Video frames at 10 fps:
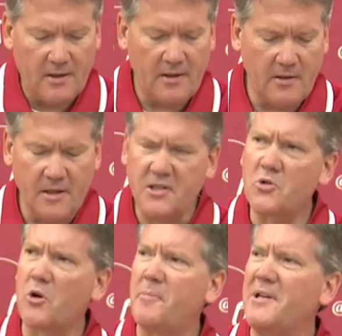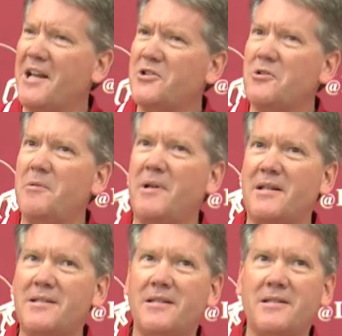This is sort of pedestrian, but
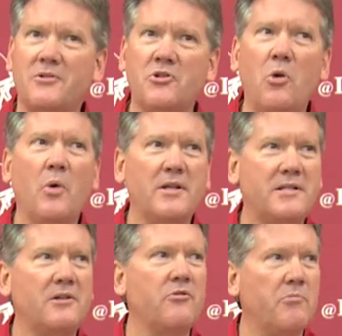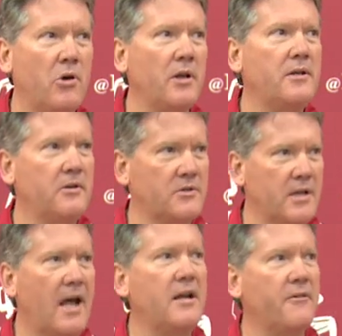it's there's no one silver bullet. There's a
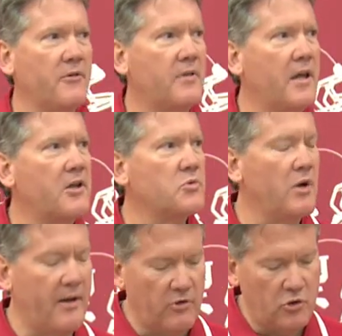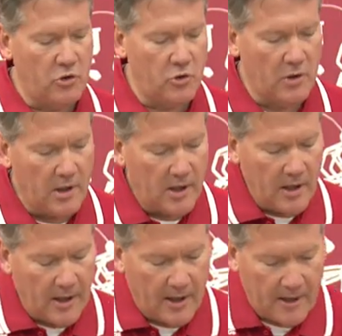lot of different things. We're going to have
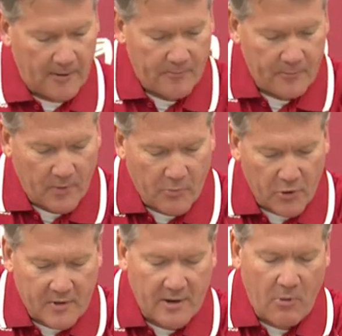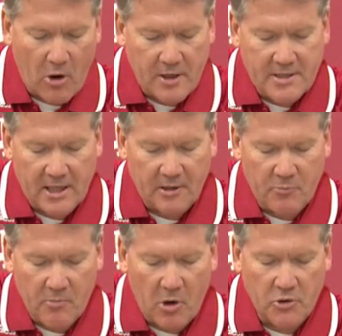a new birthday party ticket
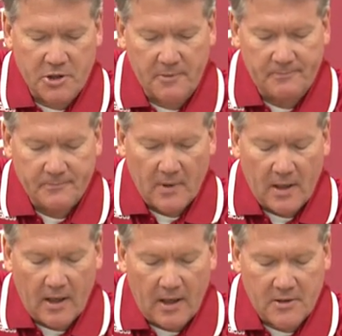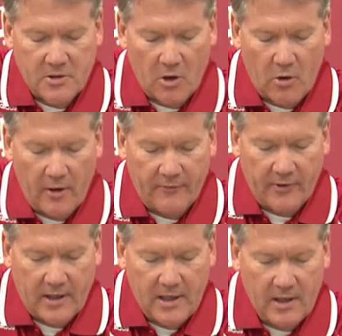promotion. And so if
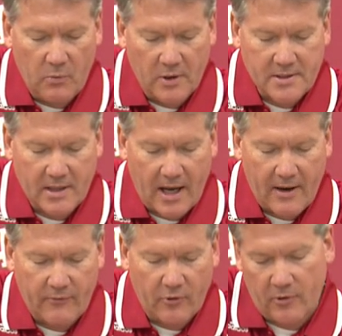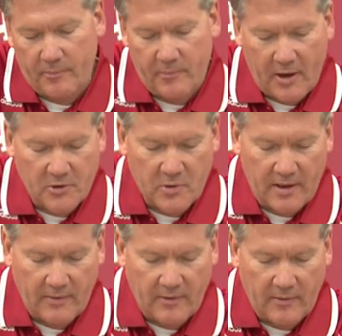a kid wants to have, or parents
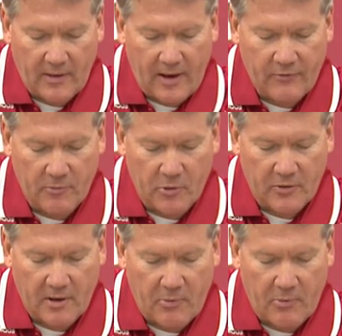want to have their birthday